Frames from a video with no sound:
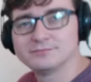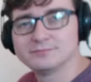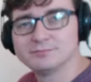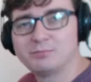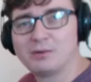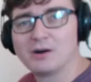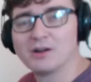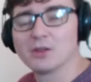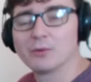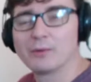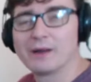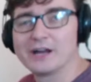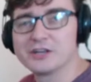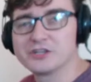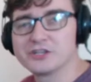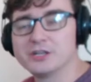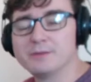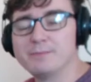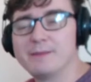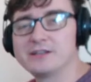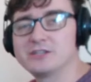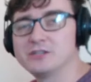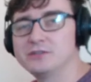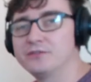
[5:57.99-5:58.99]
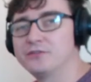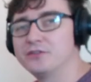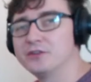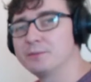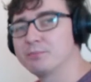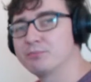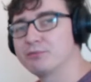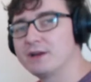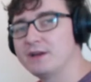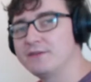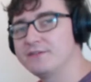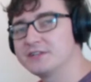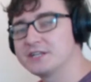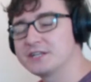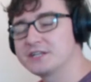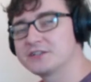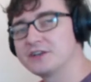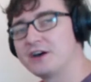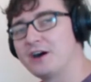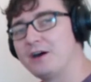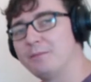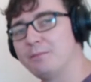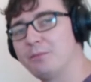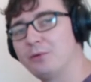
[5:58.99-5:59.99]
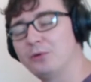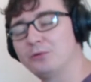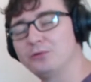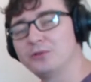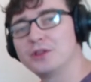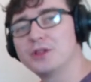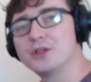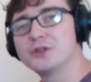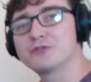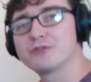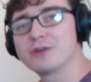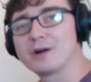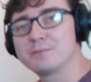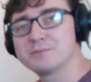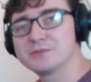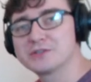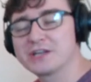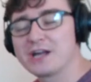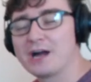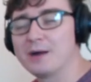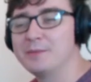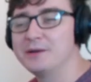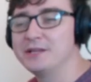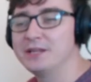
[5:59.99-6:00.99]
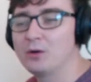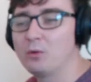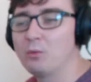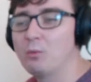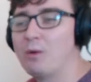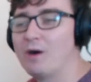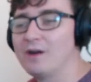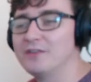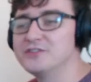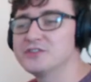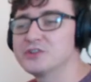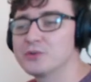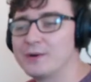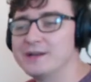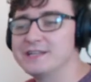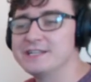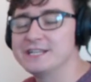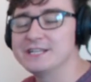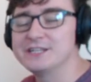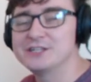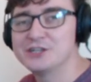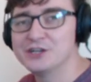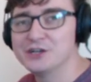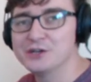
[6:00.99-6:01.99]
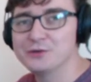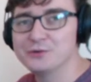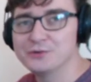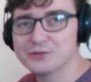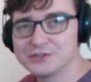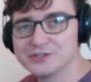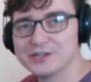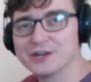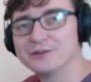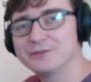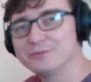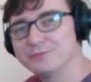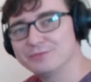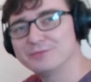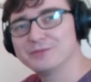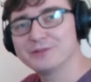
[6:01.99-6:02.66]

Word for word: By the way, I should have mentioned for the previous example that the drums come in at one twenty-two, so